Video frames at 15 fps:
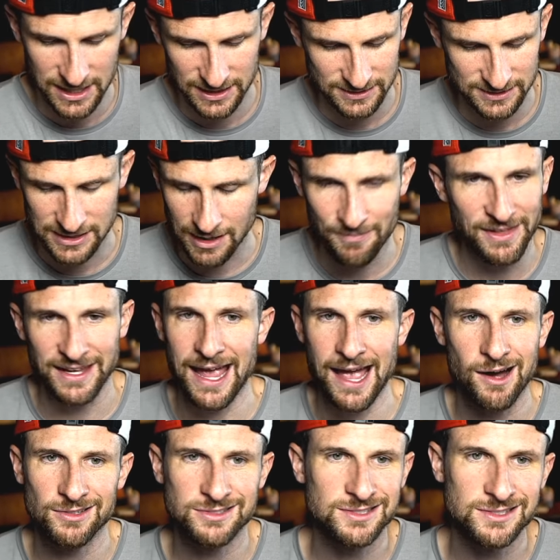something
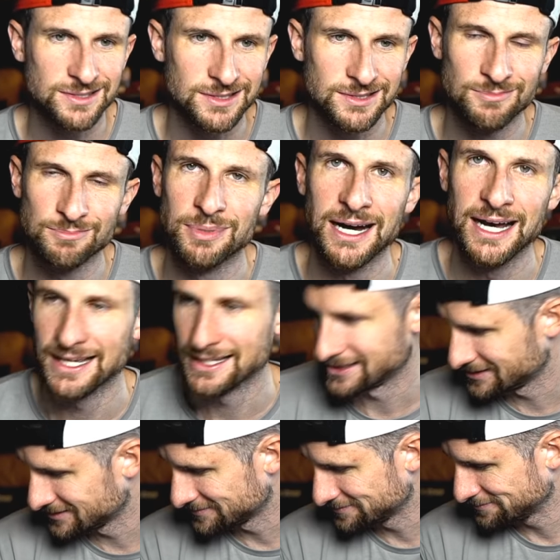else, but
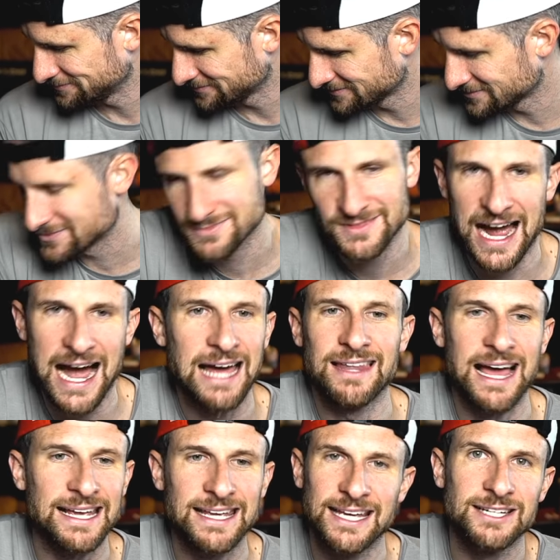I
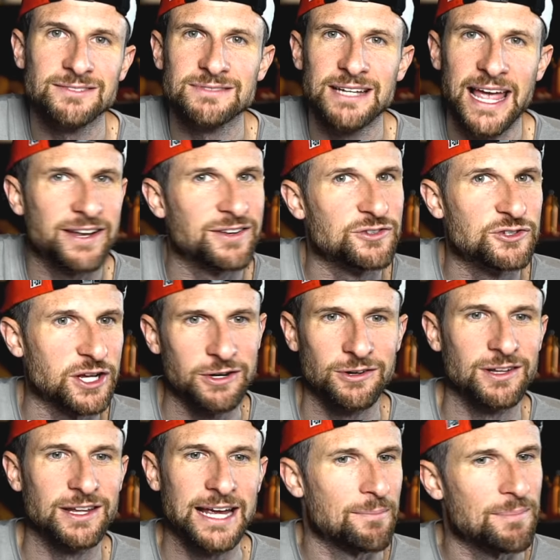like it, and
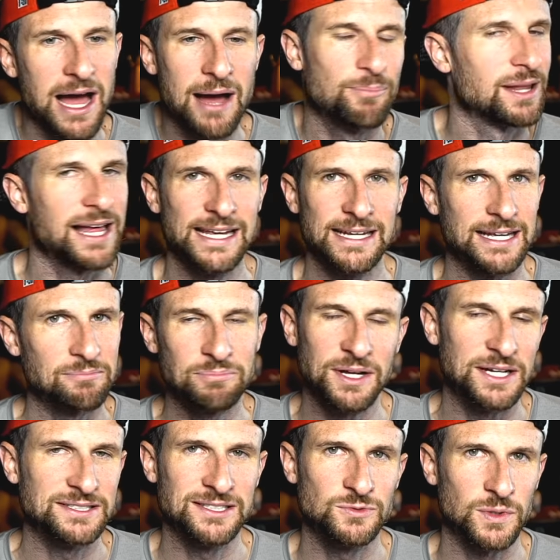generally I'm not playing in
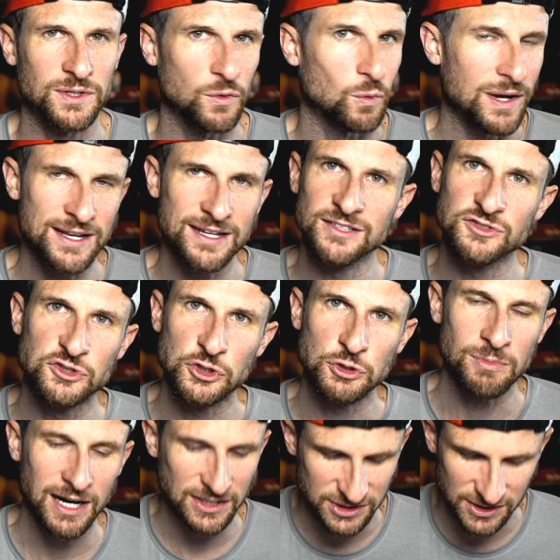places where the wind is too
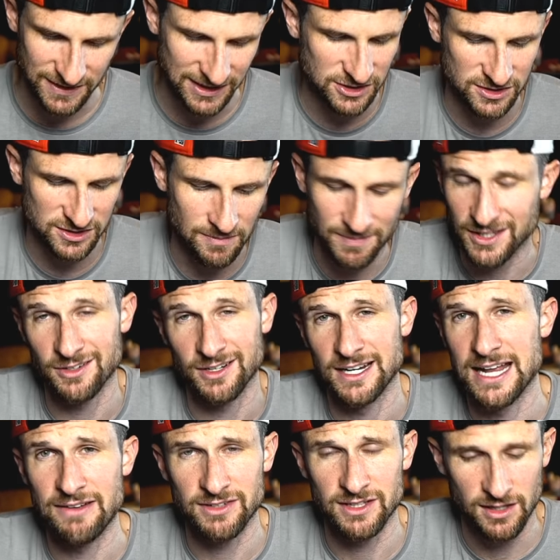much, and that's just something you're going
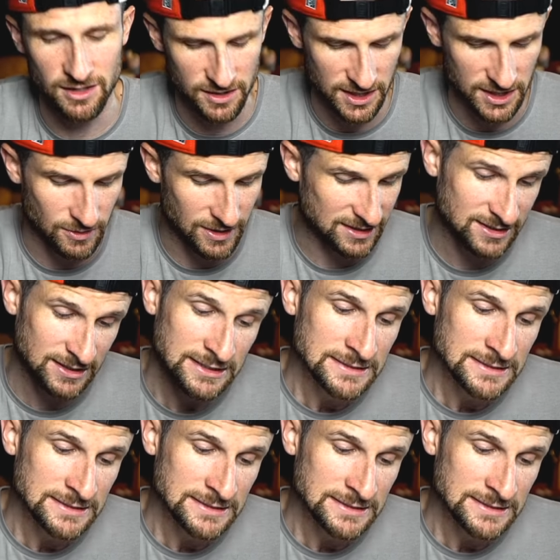to have to learn anyways.